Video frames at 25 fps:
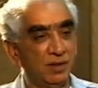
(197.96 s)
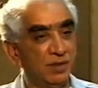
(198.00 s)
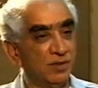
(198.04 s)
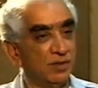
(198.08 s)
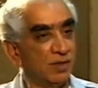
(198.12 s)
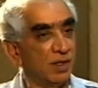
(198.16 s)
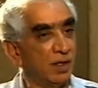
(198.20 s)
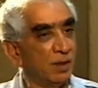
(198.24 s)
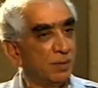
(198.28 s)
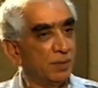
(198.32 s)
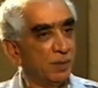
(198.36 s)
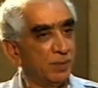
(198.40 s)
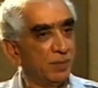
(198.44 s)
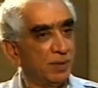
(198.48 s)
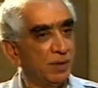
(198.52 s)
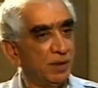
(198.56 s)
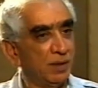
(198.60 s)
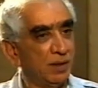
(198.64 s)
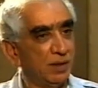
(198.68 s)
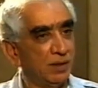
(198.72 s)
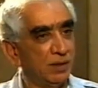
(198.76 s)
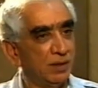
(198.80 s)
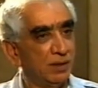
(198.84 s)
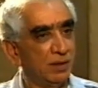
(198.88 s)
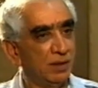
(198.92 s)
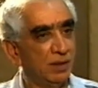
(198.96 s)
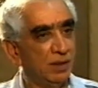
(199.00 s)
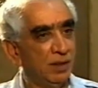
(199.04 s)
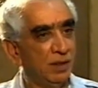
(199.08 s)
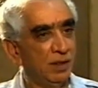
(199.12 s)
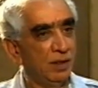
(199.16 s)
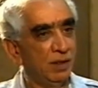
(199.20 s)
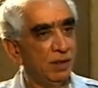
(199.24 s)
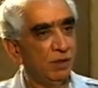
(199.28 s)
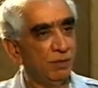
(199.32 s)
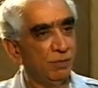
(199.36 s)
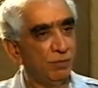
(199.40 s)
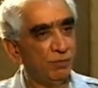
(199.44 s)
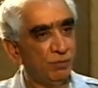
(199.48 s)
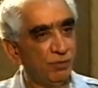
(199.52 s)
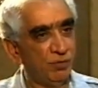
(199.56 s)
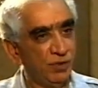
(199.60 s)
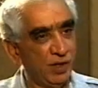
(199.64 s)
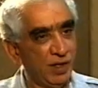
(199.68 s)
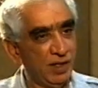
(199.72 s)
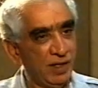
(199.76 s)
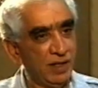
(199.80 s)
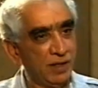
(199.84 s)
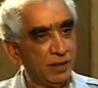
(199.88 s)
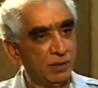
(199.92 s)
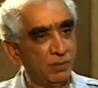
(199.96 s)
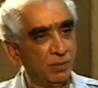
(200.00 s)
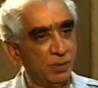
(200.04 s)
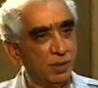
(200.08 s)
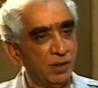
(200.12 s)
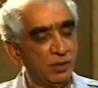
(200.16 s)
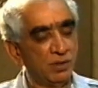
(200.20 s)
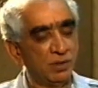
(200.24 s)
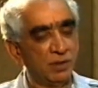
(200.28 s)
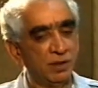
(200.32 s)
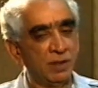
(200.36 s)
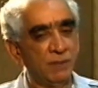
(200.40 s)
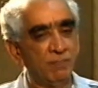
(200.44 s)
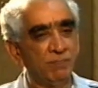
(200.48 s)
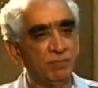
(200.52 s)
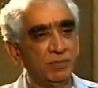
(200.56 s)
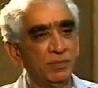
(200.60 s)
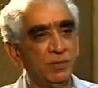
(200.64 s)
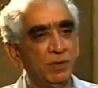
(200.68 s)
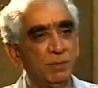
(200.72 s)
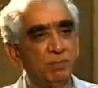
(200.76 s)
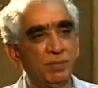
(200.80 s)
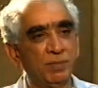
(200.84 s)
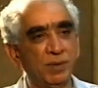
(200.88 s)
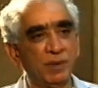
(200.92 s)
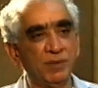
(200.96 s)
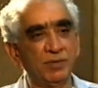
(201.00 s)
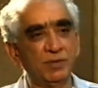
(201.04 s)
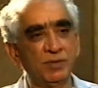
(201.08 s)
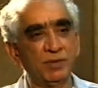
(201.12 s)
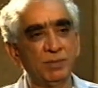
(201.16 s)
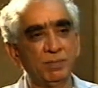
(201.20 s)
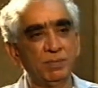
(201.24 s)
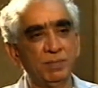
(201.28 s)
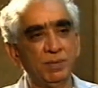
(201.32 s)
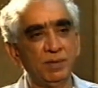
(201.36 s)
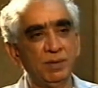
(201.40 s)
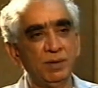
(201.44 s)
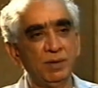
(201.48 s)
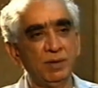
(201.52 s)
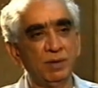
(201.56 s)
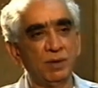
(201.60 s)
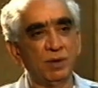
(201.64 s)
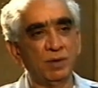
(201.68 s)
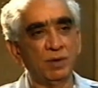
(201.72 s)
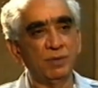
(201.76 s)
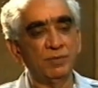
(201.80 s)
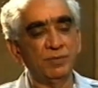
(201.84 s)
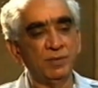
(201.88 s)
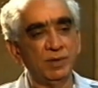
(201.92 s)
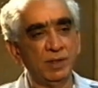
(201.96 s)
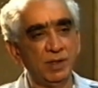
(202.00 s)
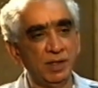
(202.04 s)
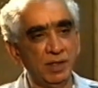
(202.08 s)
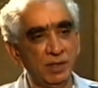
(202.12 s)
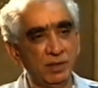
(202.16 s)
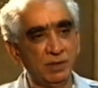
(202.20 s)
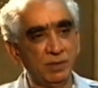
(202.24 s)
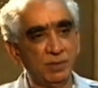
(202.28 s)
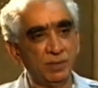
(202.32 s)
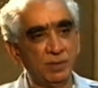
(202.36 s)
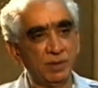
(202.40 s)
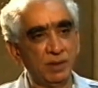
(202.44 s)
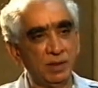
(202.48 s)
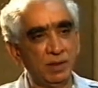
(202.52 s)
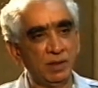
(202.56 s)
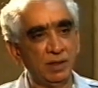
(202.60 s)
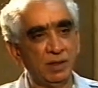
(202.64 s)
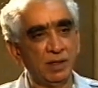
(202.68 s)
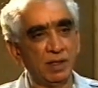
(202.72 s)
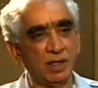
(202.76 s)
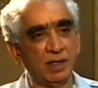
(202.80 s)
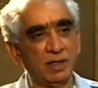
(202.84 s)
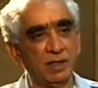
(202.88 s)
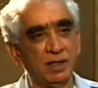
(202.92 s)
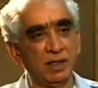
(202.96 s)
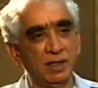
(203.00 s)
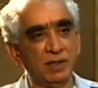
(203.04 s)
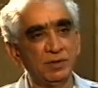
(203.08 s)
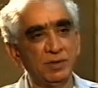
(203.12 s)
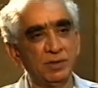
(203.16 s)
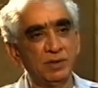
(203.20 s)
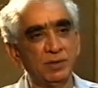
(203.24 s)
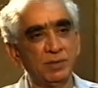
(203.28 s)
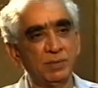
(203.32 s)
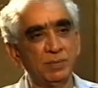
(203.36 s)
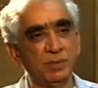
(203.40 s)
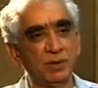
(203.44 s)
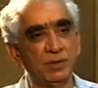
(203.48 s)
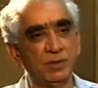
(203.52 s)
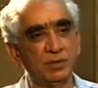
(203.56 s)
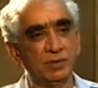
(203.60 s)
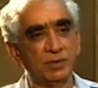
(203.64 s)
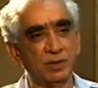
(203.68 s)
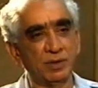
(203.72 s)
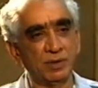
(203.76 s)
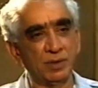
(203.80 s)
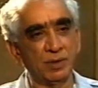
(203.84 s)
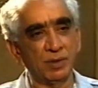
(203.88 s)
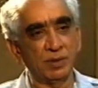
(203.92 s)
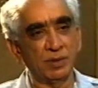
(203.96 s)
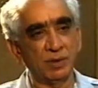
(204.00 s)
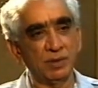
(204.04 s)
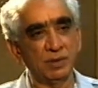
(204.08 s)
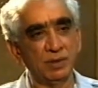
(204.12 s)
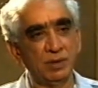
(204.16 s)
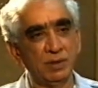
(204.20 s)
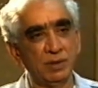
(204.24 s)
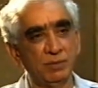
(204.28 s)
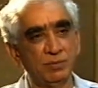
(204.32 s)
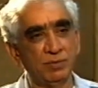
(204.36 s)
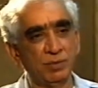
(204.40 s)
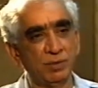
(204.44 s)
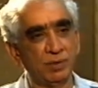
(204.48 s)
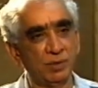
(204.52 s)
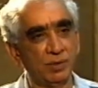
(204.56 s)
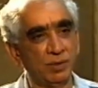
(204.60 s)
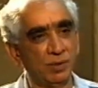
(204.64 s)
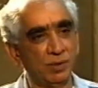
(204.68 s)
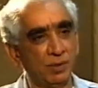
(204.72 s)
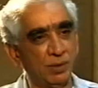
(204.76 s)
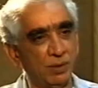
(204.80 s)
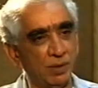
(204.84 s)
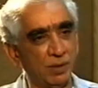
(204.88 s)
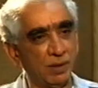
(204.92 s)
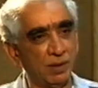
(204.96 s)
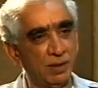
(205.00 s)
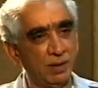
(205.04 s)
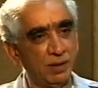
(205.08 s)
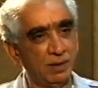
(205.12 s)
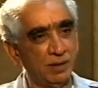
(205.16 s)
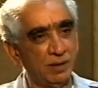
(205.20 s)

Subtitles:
disarmament, or failing which the principle of equal and legitimate security for all.